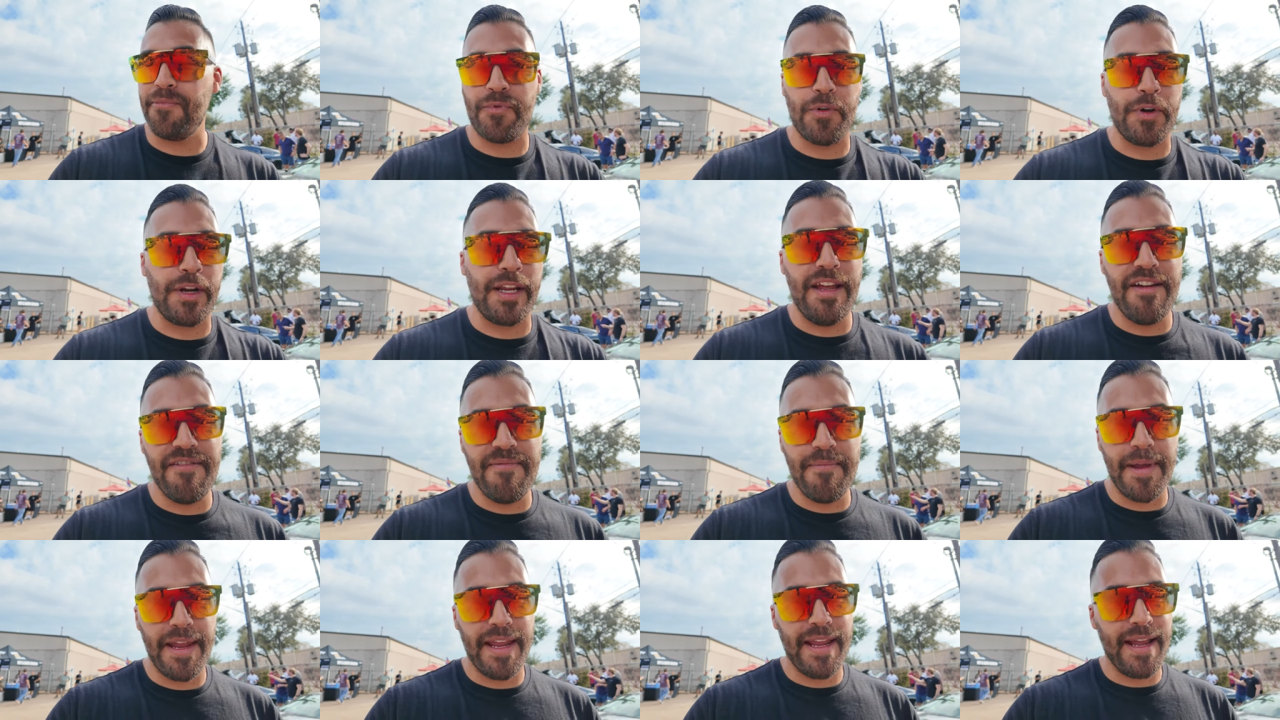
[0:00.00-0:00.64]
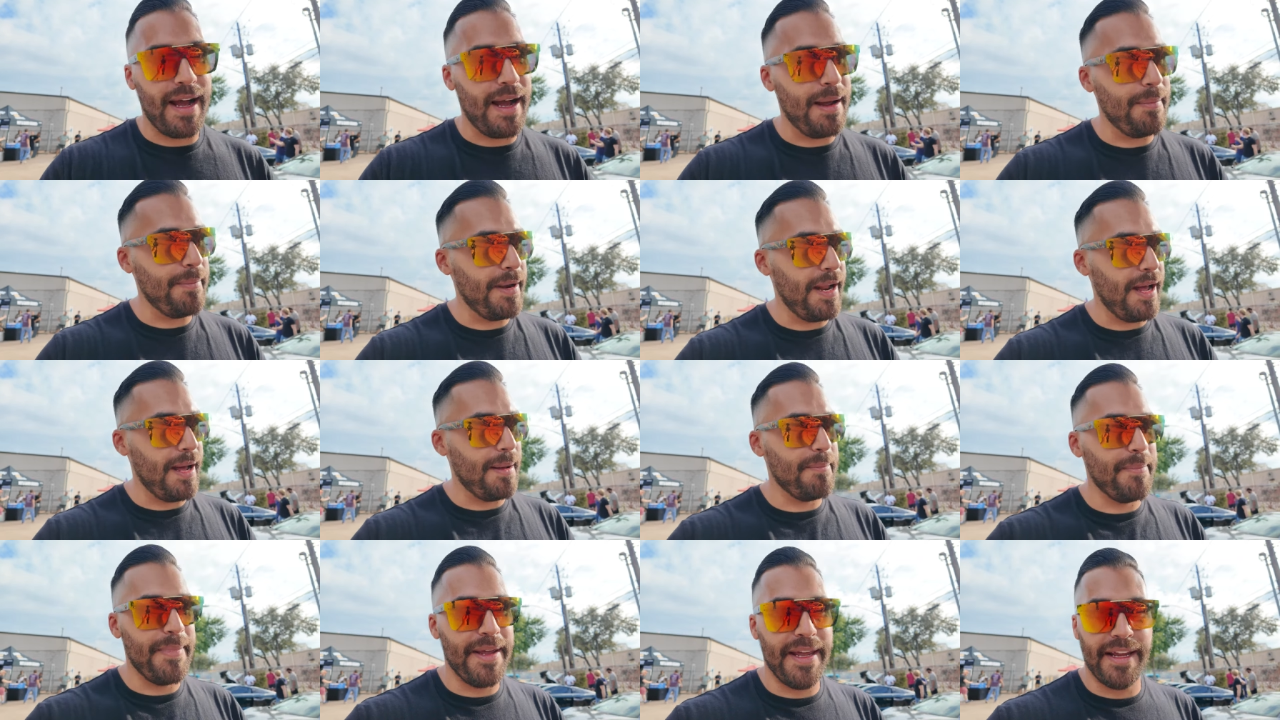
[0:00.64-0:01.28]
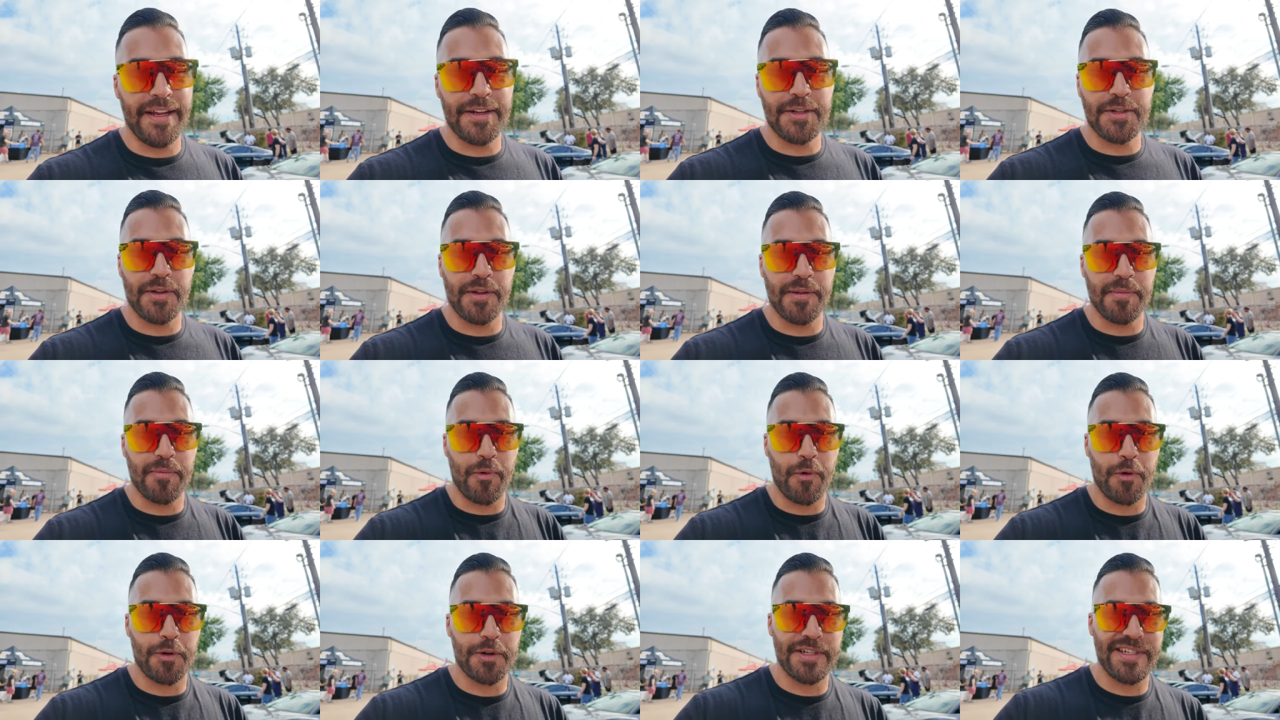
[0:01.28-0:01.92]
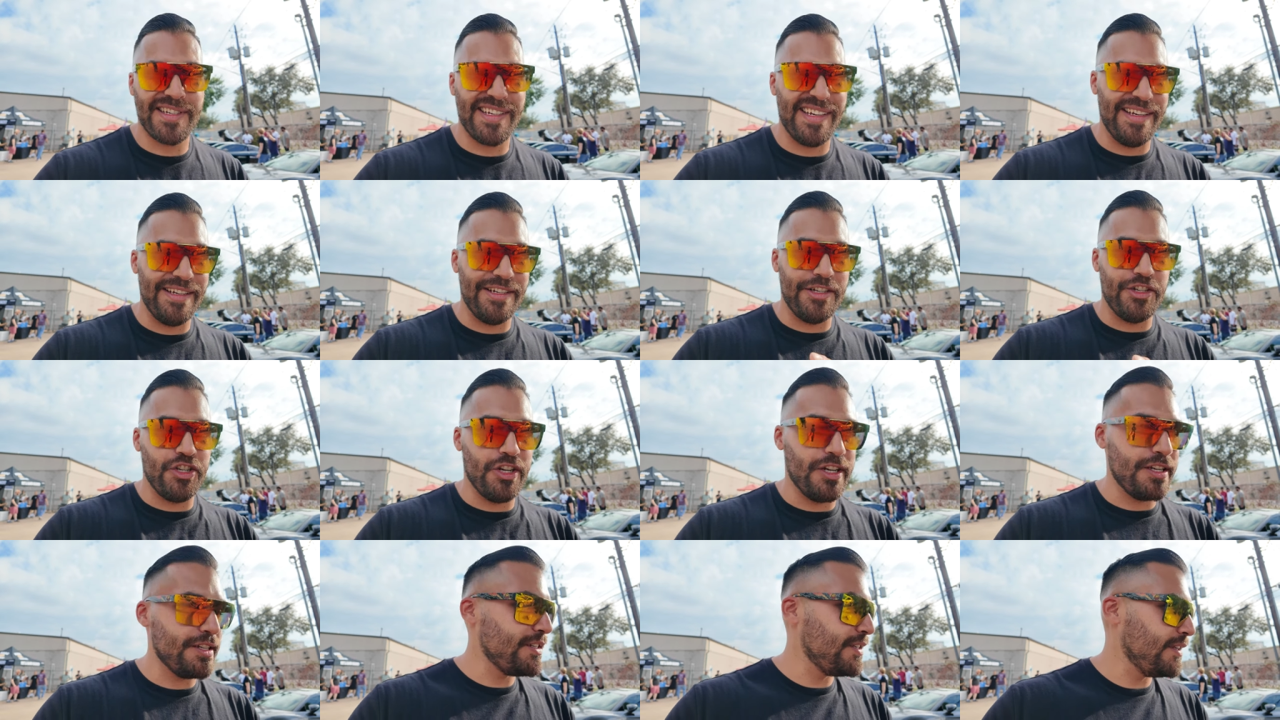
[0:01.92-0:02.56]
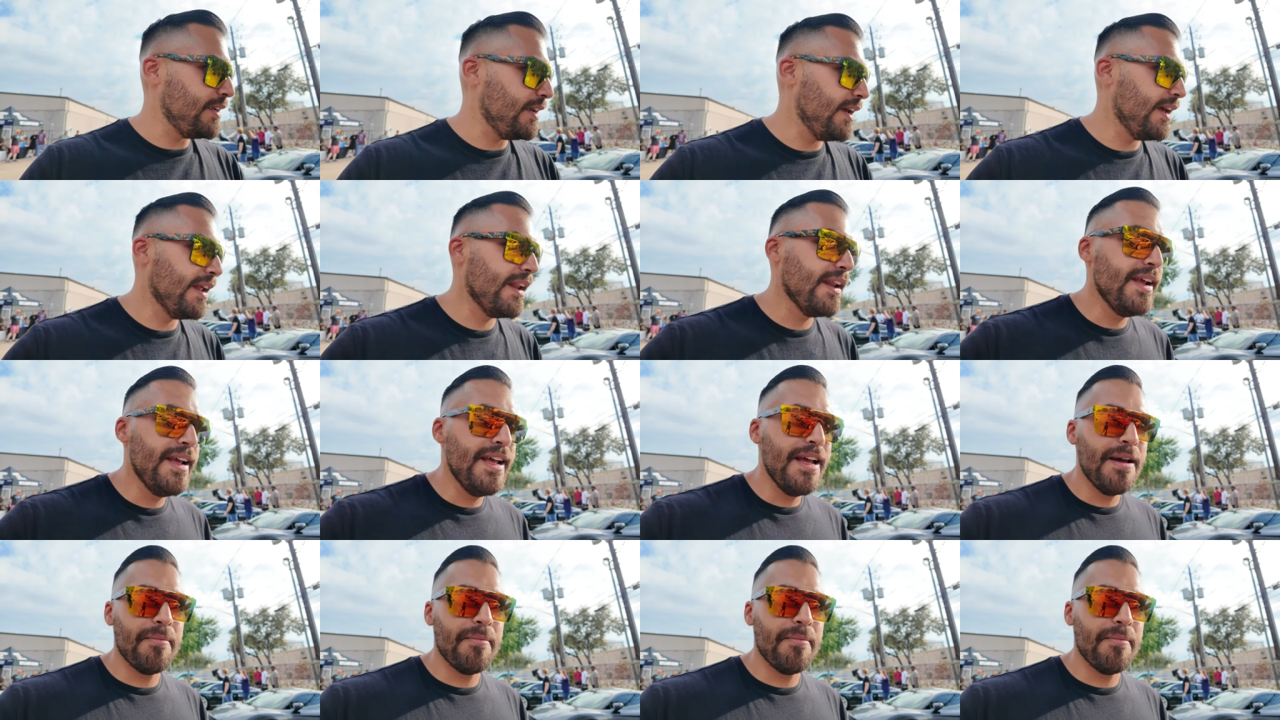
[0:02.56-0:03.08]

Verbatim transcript: Forgive me, I'm not big into the Porsche scene just yet,